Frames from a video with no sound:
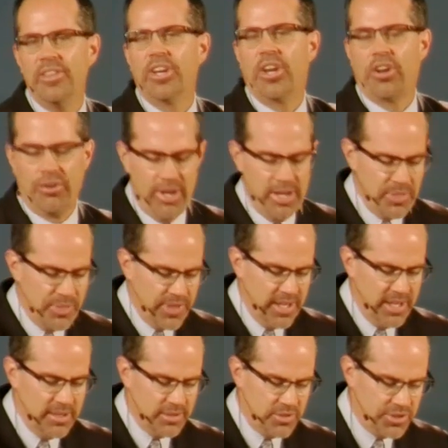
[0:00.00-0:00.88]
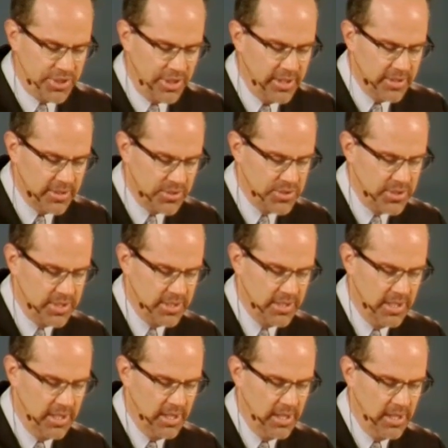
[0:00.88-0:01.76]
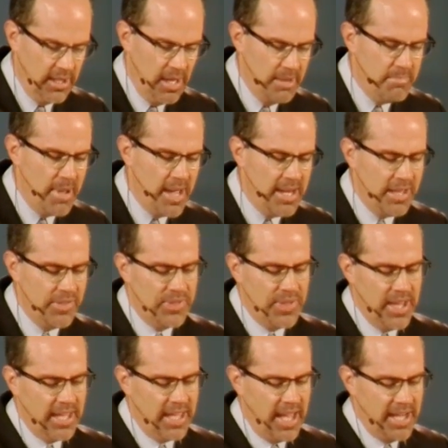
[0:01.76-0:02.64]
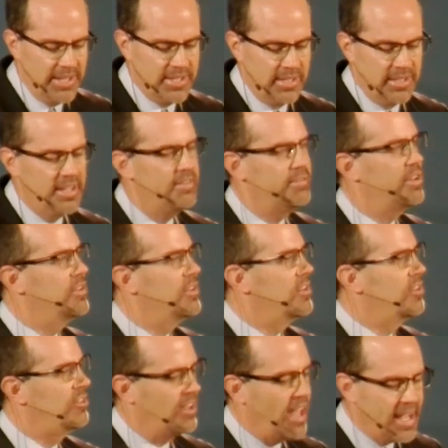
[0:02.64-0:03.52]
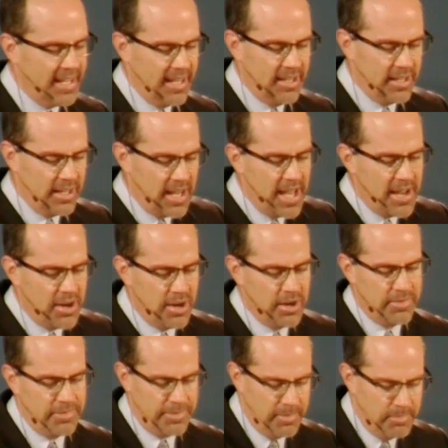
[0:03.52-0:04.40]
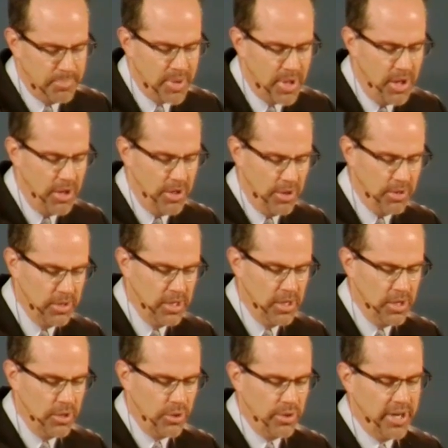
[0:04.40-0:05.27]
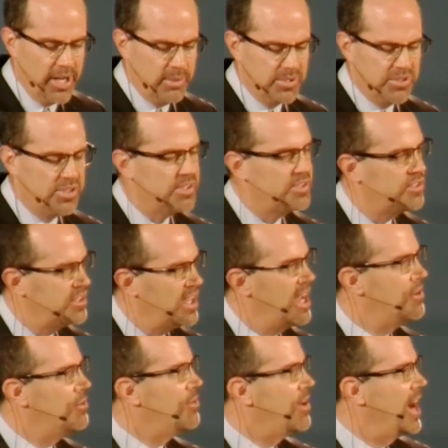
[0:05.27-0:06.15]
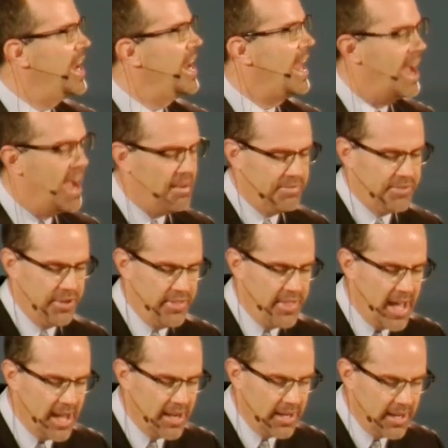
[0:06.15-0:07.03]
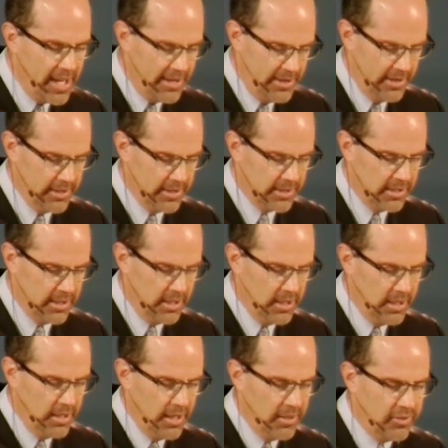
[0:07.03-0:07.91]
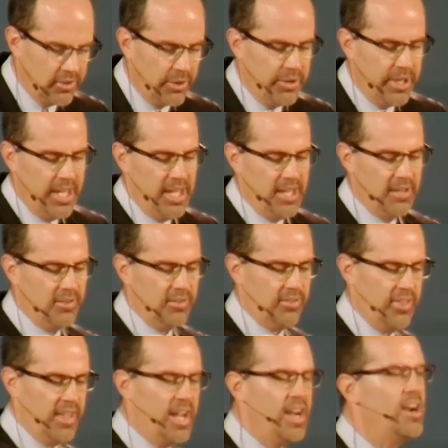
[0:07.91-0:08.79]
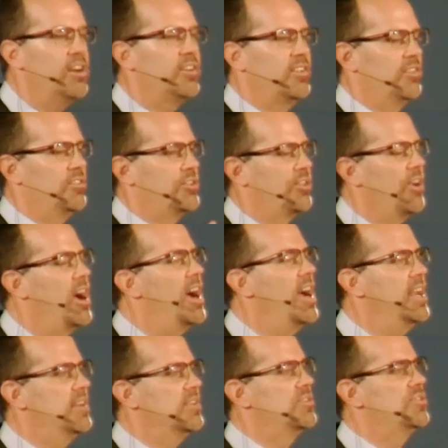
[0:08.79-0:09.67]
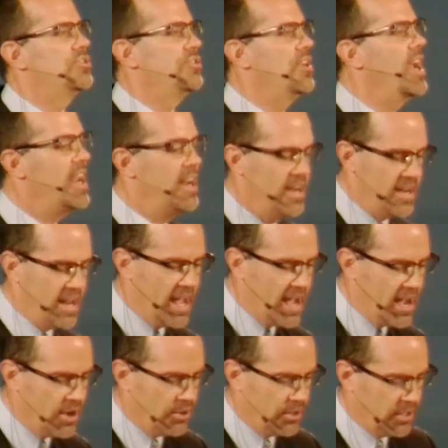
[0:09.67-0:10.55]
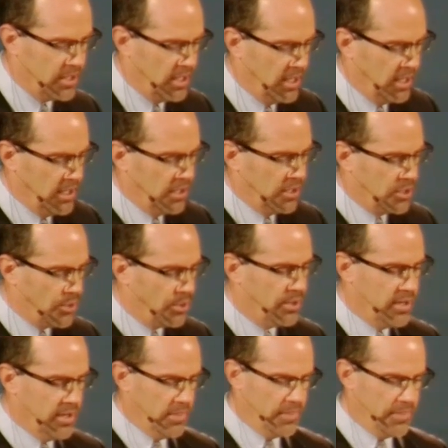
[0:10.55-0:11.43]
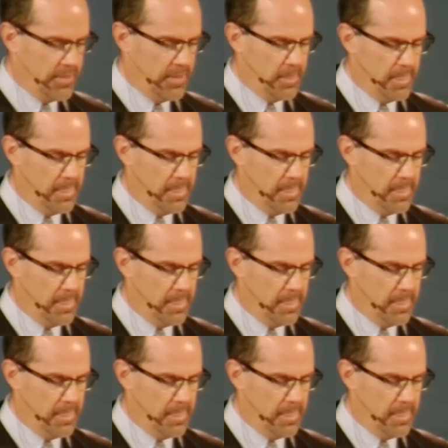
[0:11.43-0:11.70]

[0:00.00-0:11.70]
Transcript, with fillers: in the Corinthian church. And many think he delivered the second letter from Paul, or he was just sent right after that letter. And so he is there to try to straighten out Corinth.